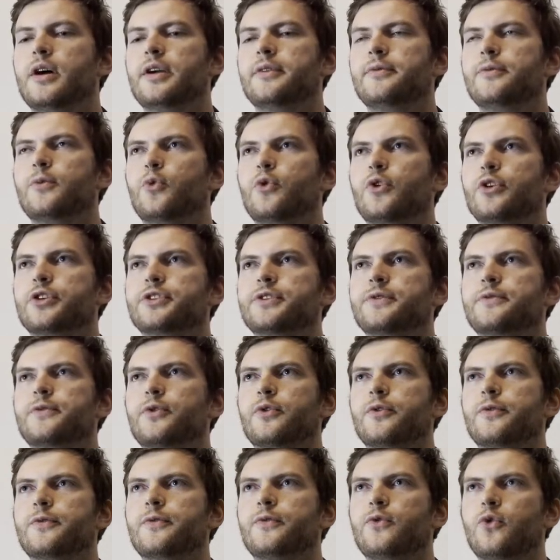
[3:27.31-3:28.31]
worked for
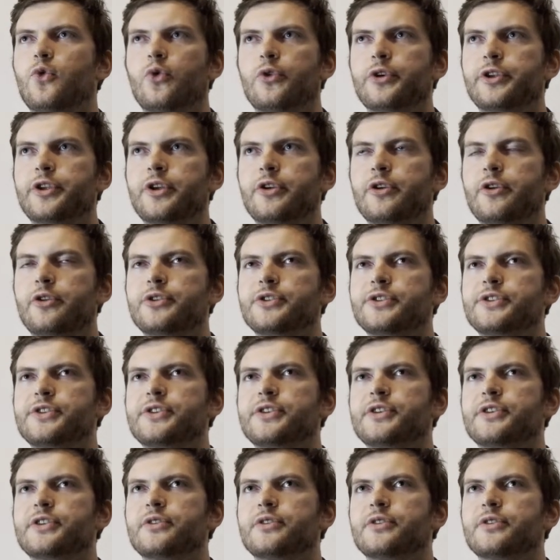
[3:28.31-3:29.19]
4 years